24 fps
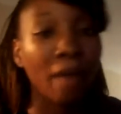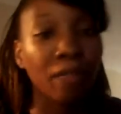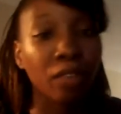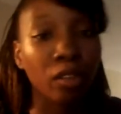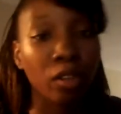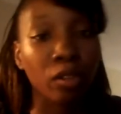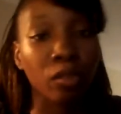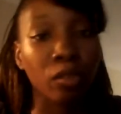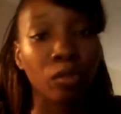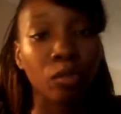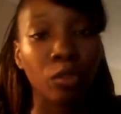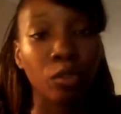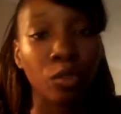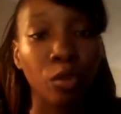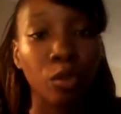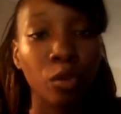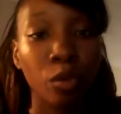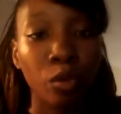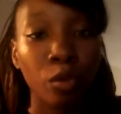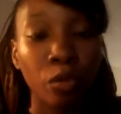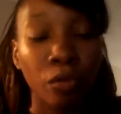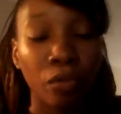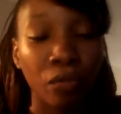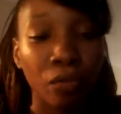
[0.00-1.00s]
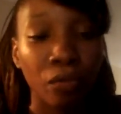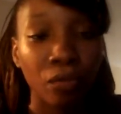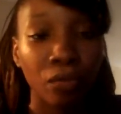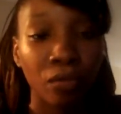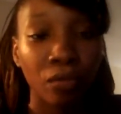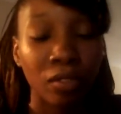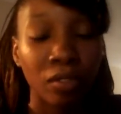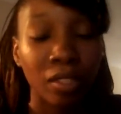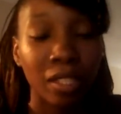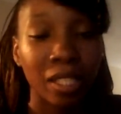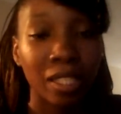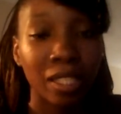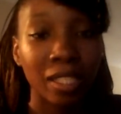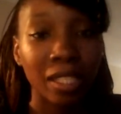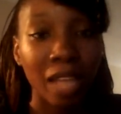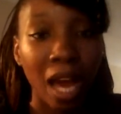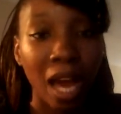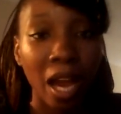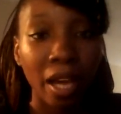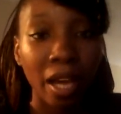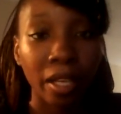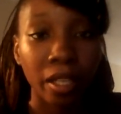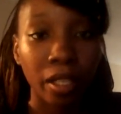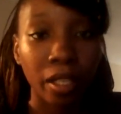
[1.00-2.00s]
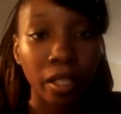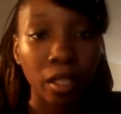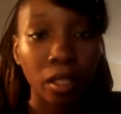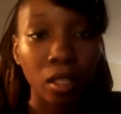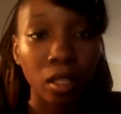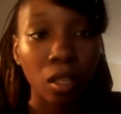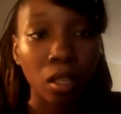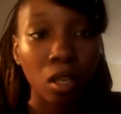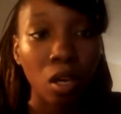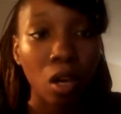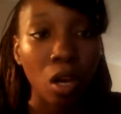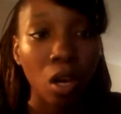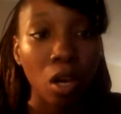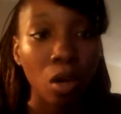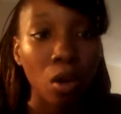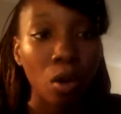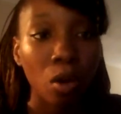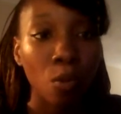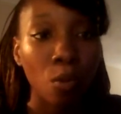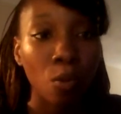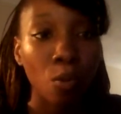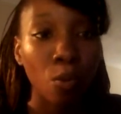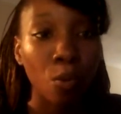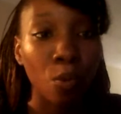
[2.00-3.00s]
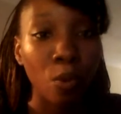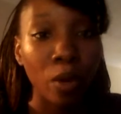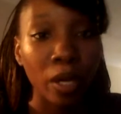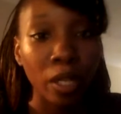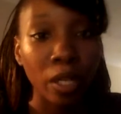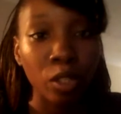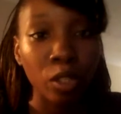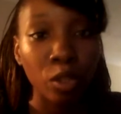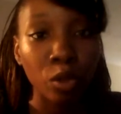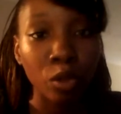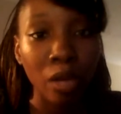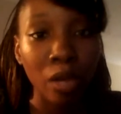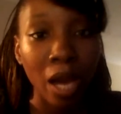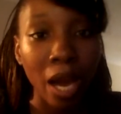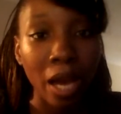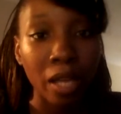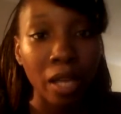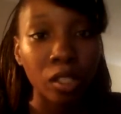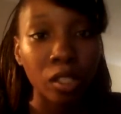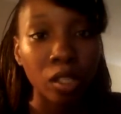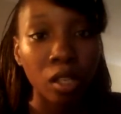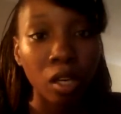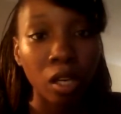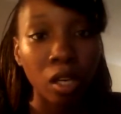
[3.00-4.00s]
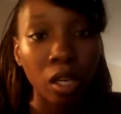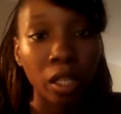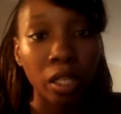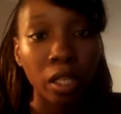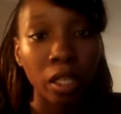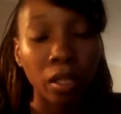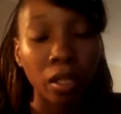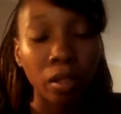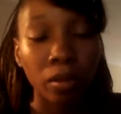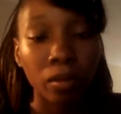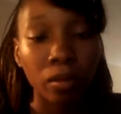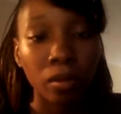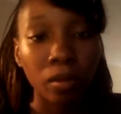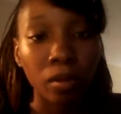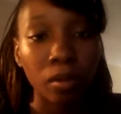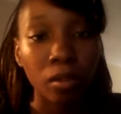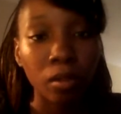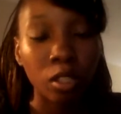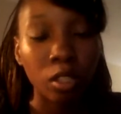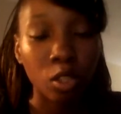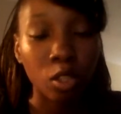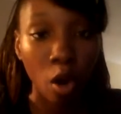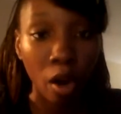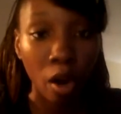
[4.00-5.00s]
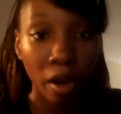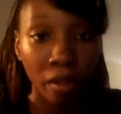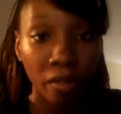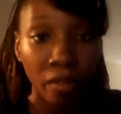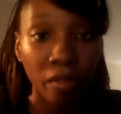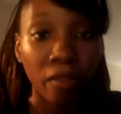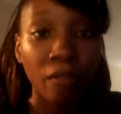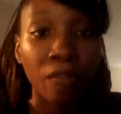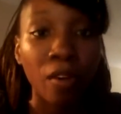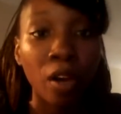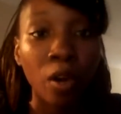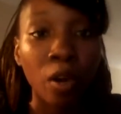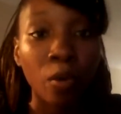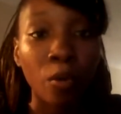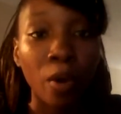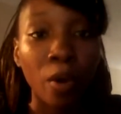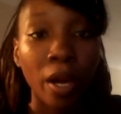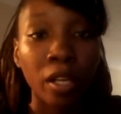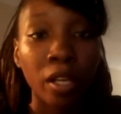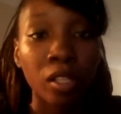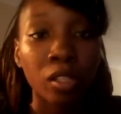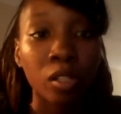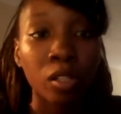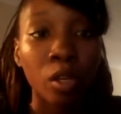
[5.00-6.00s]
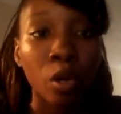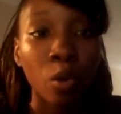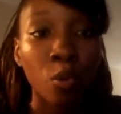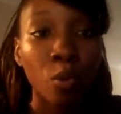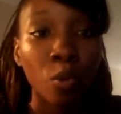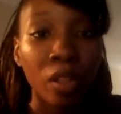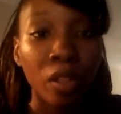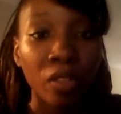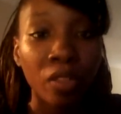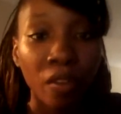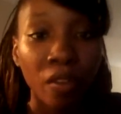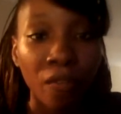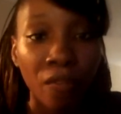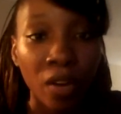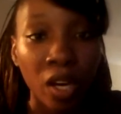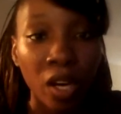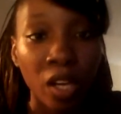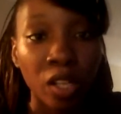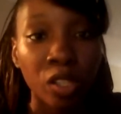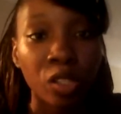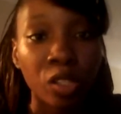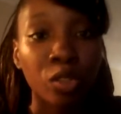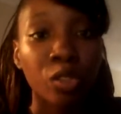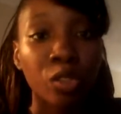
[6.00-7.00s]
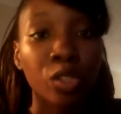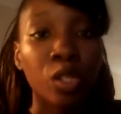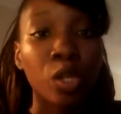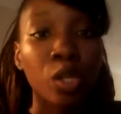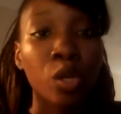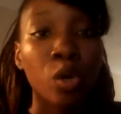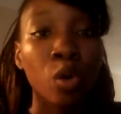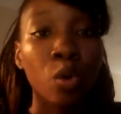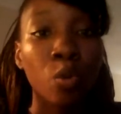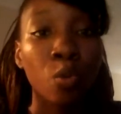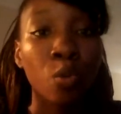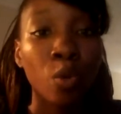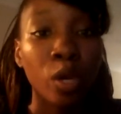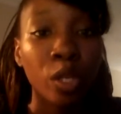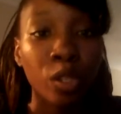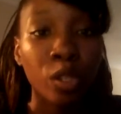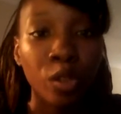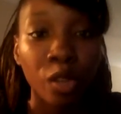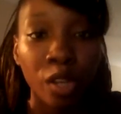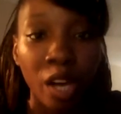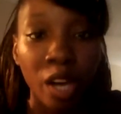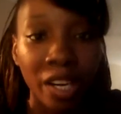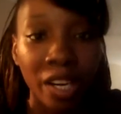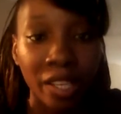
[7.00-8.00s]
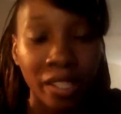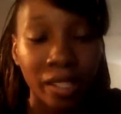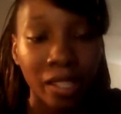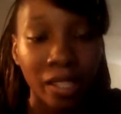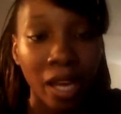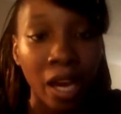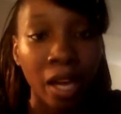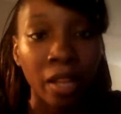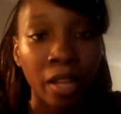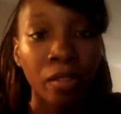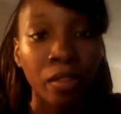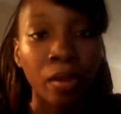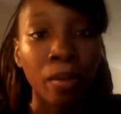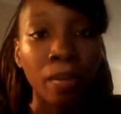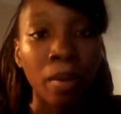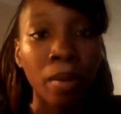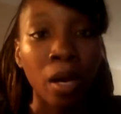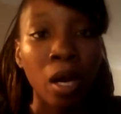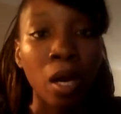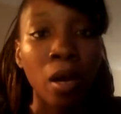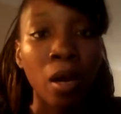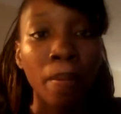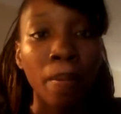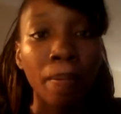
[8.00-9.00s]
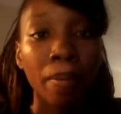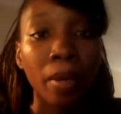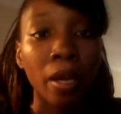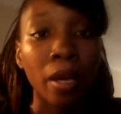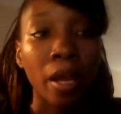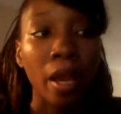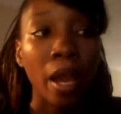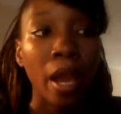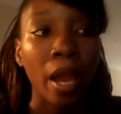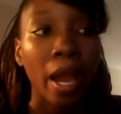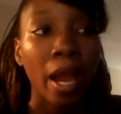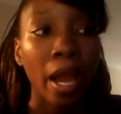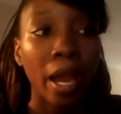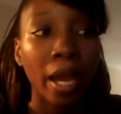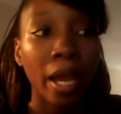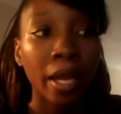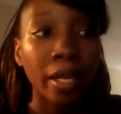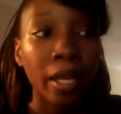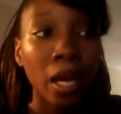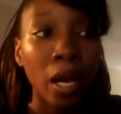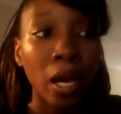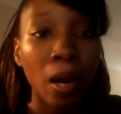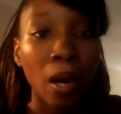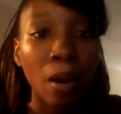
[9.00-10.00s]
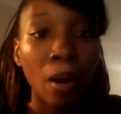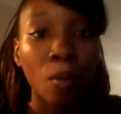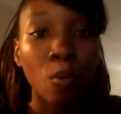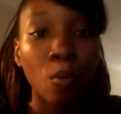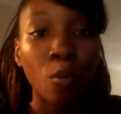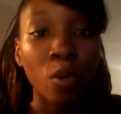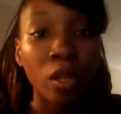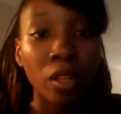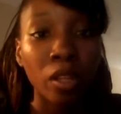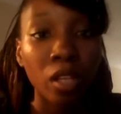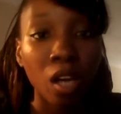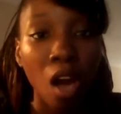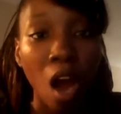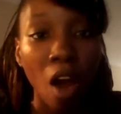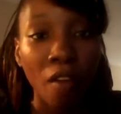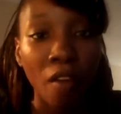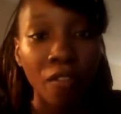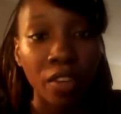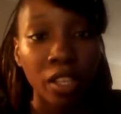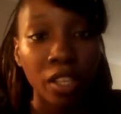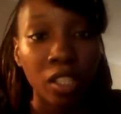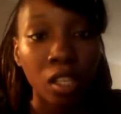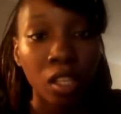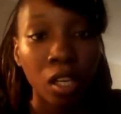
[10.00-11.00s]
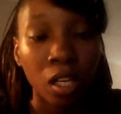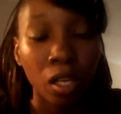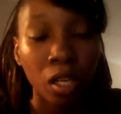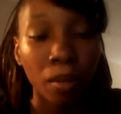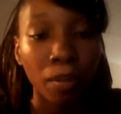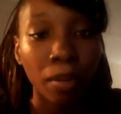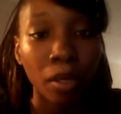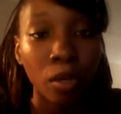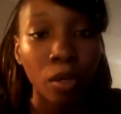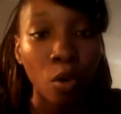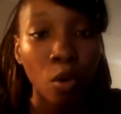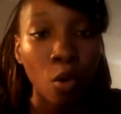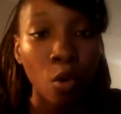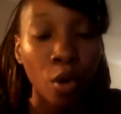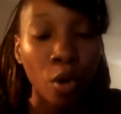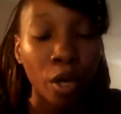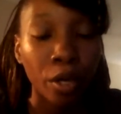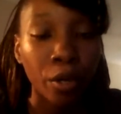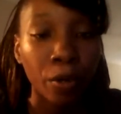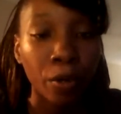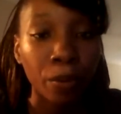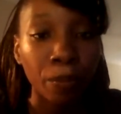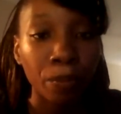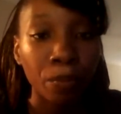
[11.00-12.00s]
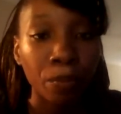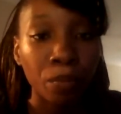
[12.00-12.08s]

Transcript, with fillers: After you've decided when you guys are going to start the fundraiser, when the funds are due, when you're going to sign them up, and uh, when the copy is going to be ordered.